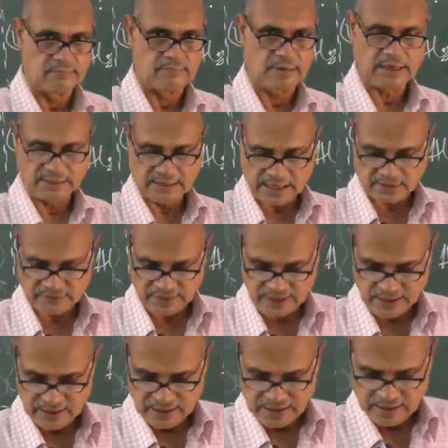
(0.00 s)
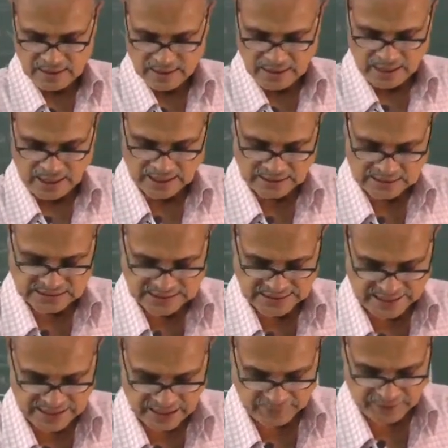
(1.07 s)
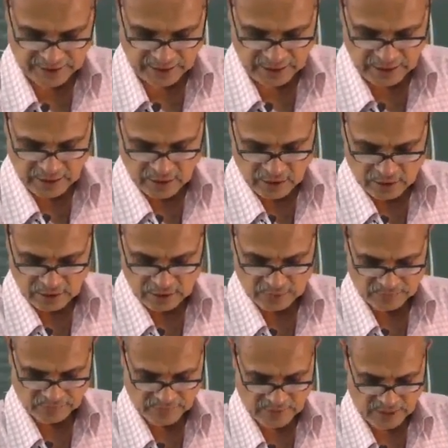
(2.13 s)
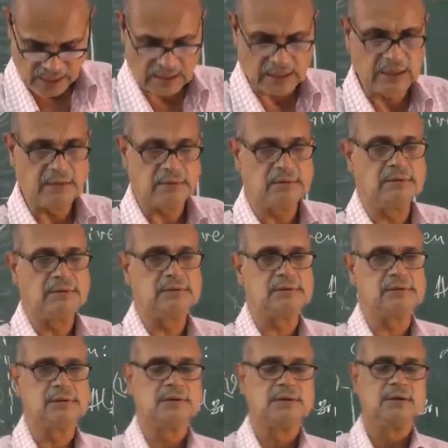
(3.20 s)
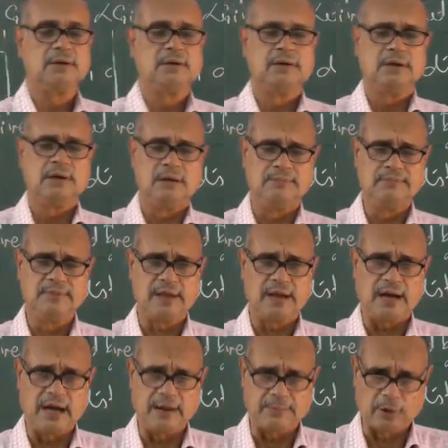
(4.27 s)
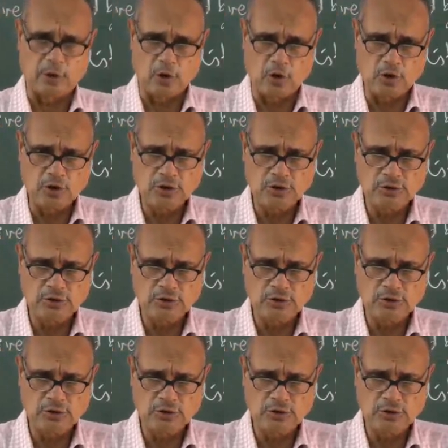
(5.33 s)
By that way, I just end up here. I'll upload